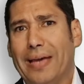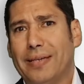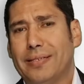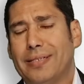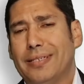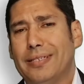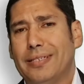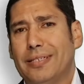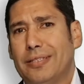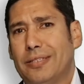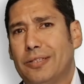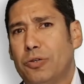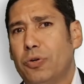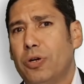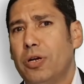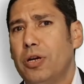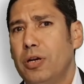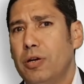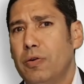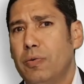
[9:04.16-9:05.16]
access to
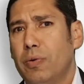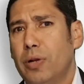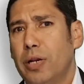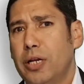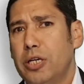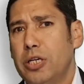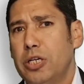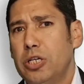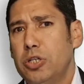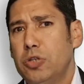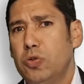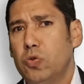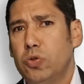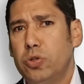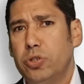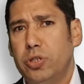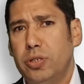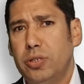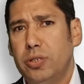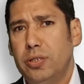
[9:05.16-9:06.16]
renewable energy
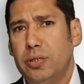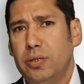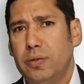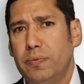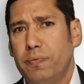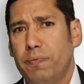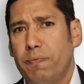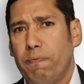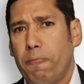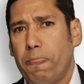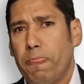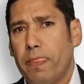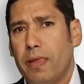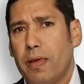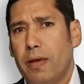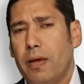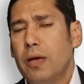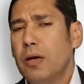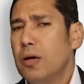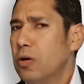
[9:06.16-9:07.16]
sources?
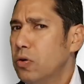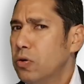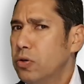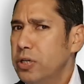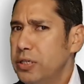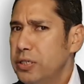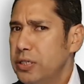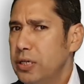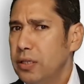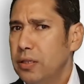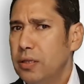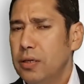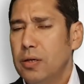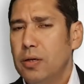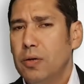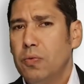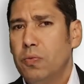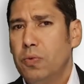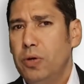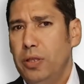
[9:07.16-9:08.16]
Or is it
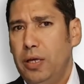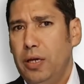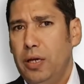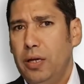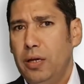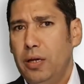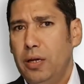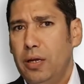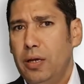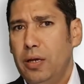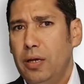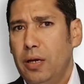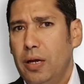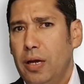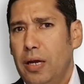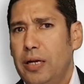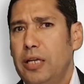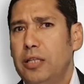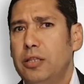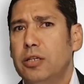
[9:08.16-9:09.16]
within
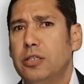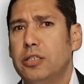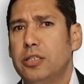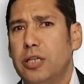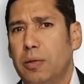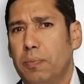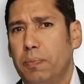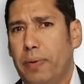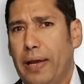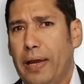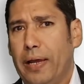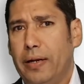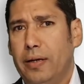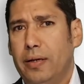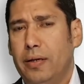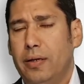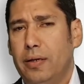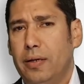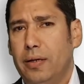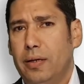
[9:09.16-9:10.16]
an industrial plant
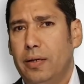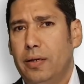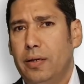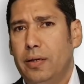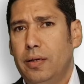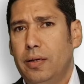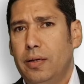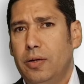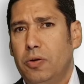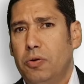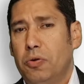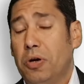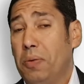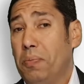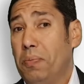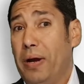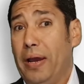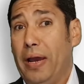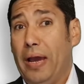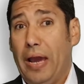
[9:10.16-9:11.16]

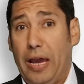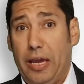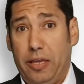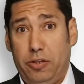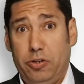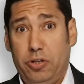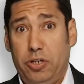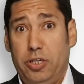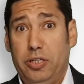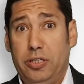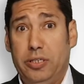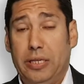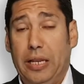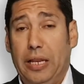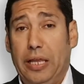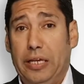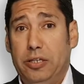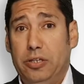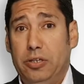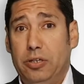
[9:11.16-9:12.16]
where my hydrogen
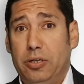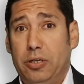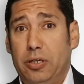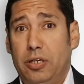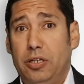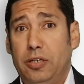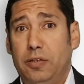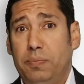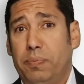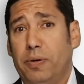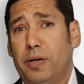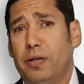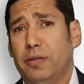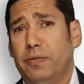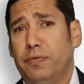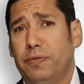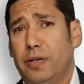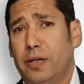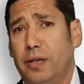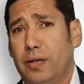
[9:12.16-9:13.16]
installation is
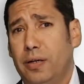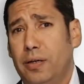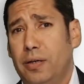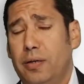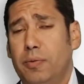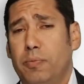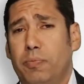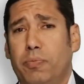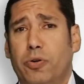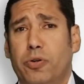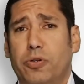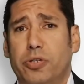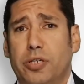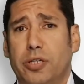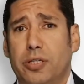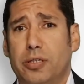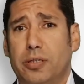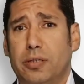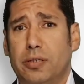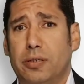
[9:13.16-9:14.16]
part of a
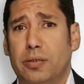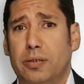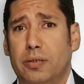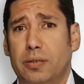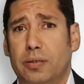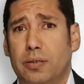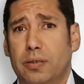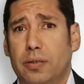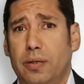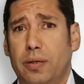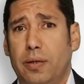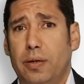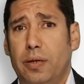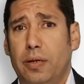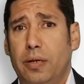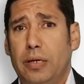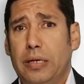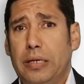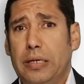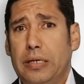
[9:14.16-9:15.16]
process?
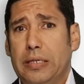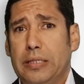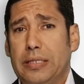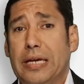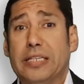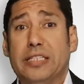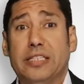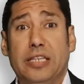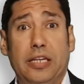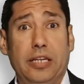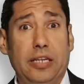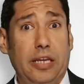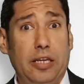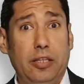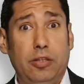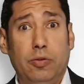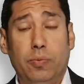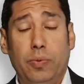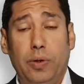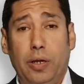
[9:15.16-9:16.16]
Does it
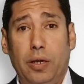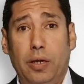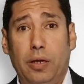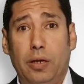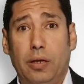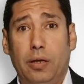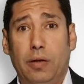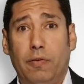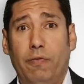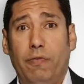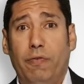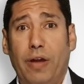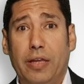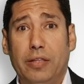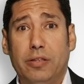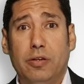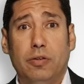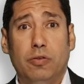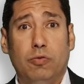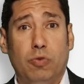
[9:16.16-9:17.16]
need to be
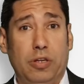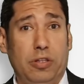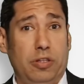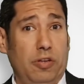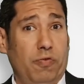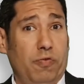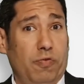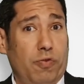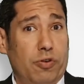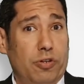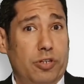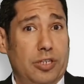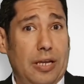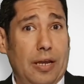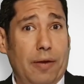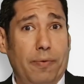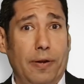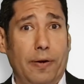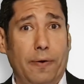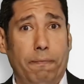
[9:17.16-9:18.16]
fed
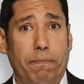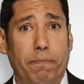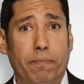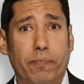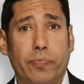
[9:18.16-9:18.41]
24/7?